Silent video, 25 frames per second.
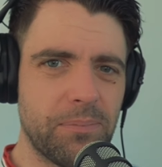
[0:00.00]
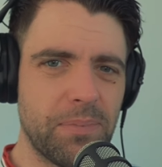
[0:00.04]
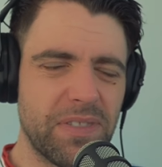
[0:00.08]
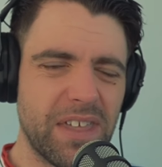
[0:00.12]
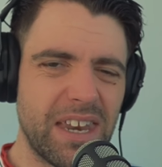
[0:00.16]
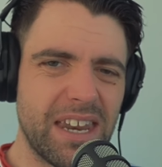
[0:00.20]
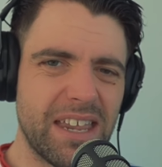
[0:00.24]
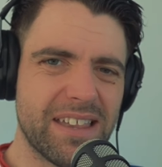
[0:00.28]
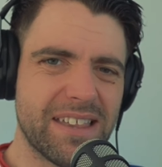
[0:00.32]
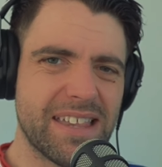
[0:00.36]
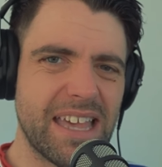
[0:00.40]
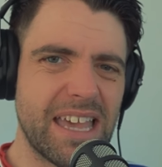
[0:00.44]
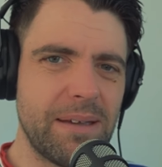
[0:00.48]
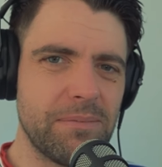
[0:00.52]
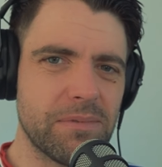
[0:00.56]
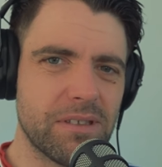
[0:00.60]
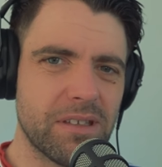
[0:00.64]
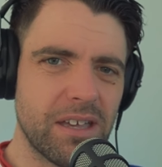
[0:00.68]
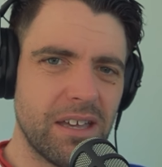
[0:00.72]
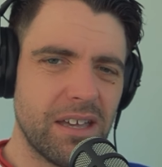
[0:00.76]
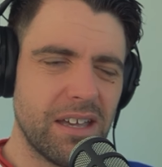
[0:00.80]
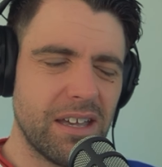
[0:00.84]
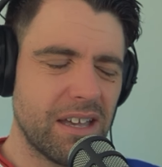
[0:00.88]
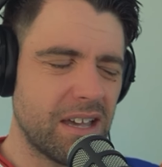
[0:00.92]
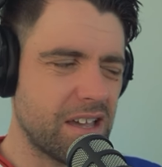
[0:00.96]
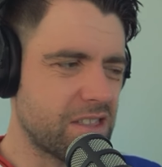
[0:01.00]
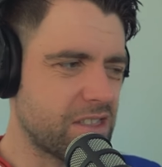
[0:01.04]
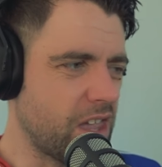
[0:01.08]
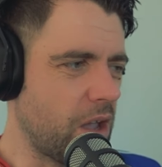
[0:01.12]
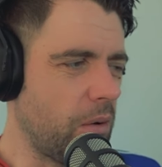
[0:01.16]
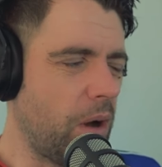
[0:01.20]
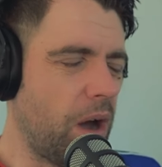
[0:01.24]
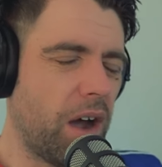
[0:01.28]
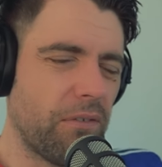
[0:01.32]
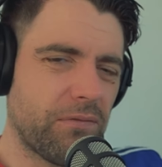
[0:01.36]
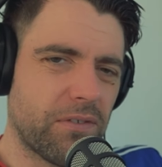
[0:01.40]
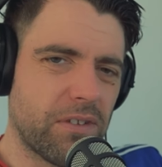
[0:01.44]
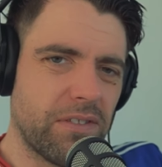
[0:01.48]
But then it seemed as
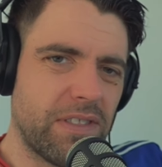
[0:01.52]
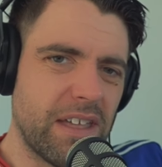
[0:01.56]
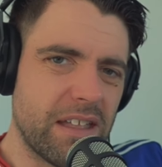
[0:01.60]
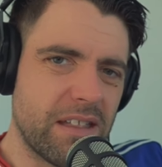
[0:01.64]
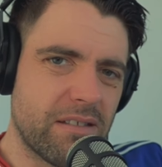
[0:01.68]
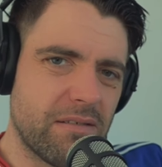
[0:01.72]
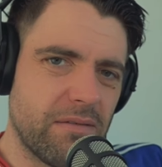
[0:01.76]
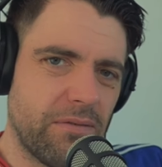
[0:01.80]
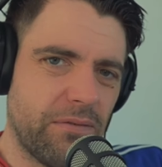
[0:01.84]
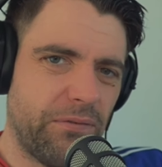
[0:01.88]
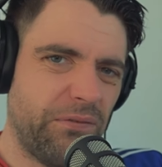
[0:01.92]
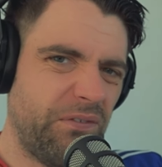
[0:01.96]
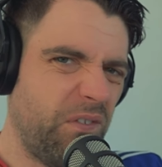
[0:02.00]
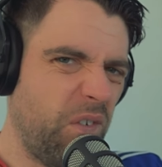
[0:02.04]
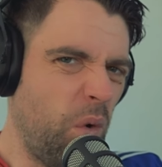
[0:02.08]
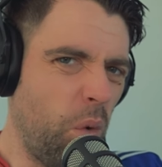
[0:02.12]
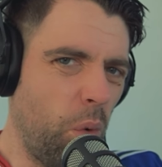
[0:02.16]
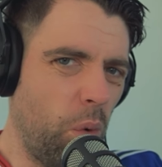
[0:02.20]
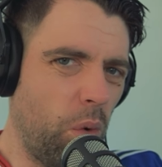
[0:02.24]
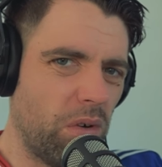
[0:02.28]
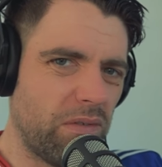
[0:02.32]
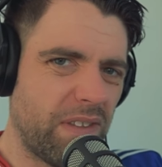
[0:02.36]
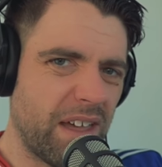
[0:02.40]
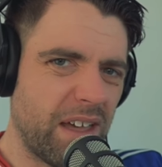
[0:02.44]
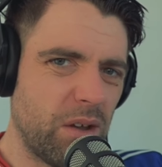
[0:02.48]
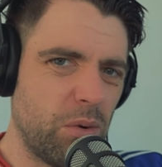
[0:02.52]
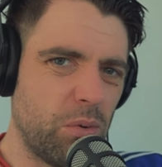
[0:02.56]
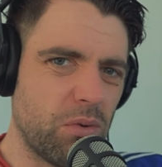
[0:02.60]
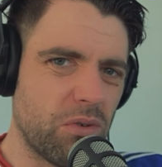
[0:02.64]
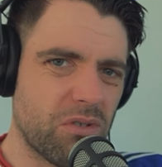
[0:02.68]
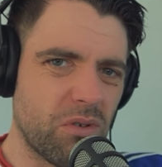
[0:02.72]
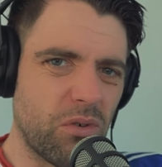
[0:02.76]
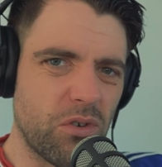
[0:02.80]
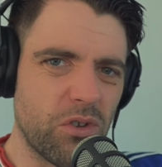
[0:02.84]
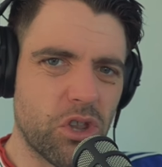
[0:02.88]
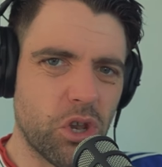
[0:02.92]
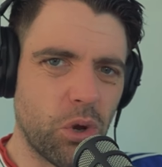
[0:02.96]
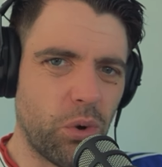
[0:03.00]
though after the fought, they all
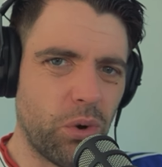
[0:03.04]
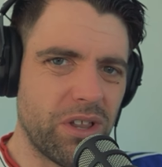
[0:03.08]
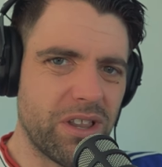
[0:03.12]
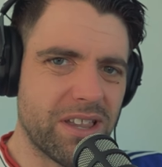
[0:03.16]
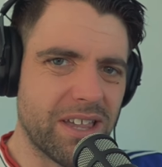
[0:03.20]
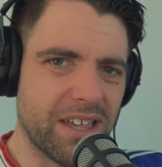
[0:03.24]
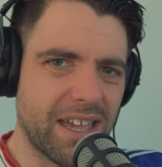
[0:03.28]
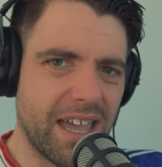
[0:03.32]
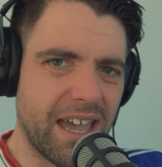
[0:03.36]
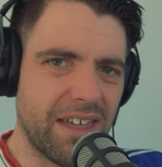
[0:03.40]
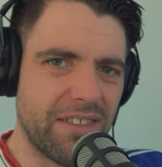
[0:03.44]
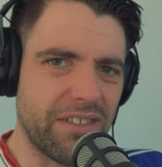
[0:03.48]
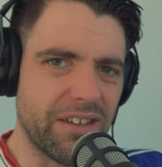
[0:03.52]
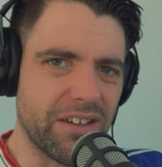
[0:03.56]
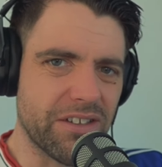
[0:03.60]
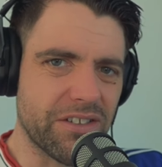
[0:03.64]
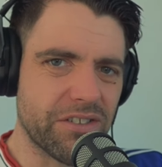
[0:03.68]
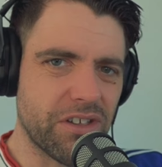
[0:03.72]
sort of joined together.